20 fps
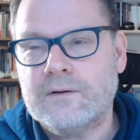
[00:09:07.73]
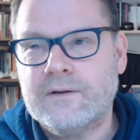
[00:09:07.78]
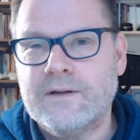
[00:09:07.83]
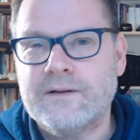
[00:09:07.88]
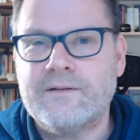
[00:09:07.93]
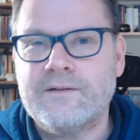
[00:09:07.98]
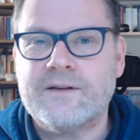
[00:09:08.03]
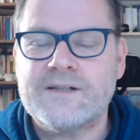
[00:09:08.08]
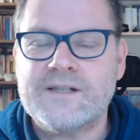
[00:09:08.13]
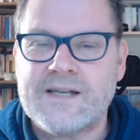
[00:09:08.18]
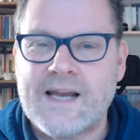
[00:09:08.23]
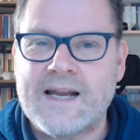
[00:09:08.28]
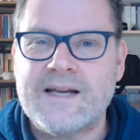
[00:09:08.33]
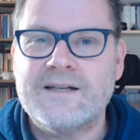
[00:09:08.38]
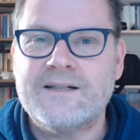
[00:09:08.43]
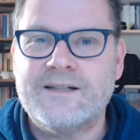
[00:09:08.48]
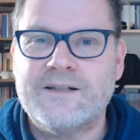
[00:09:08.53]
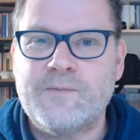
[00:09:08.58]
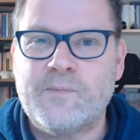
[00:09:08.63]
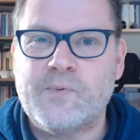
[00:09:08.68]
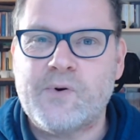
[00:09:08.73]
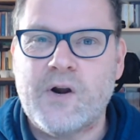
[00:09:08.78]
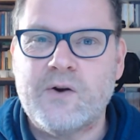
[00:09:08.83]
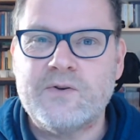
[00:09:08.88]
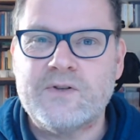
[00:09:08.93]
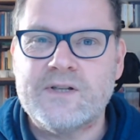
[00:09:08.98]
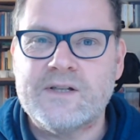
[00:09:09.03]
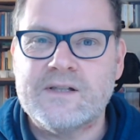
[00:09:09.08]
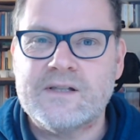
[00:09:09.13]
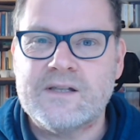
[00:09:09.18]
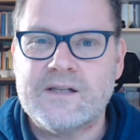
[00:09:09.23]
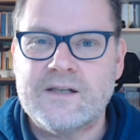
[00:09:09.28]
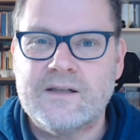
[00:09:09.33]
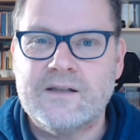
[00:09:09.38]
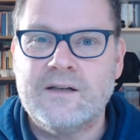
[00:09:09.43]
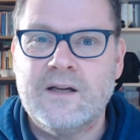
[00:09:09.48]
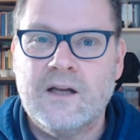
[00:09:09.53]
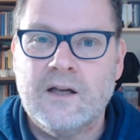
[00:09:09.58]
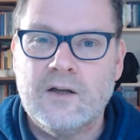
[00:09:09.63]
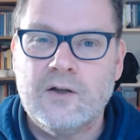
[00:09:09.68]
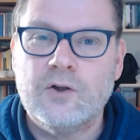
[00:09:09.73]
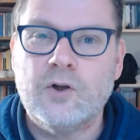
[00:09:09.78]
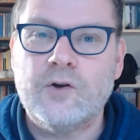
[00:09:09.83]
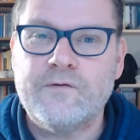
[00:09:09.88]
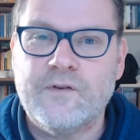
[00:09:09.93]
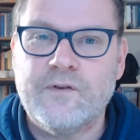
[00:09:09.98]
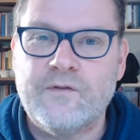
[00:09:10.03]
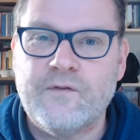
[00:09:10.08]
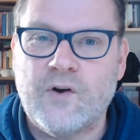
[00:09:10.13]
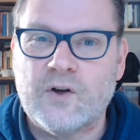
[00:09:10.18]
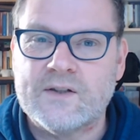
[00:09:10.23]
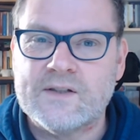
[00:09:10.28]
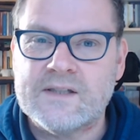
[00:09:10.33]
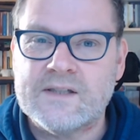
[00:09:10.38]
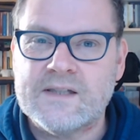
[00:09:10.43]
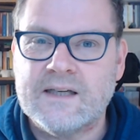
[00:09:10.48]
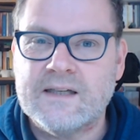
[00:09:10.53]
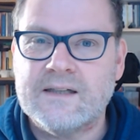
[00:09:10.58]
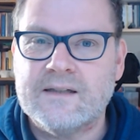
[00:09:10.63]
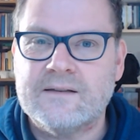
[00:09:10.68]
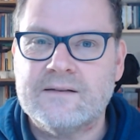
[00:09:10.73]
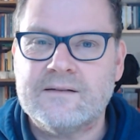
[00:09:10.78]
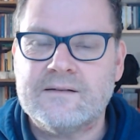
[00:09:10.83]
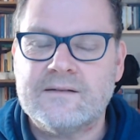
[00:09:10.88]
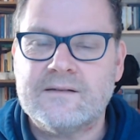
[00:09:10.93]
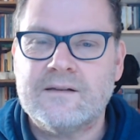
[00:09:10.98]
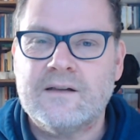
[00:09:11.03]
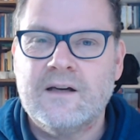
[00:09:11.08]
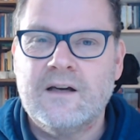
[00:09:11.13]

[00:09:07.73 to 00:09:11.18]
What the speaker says: that the standard approach is to look for volunteers.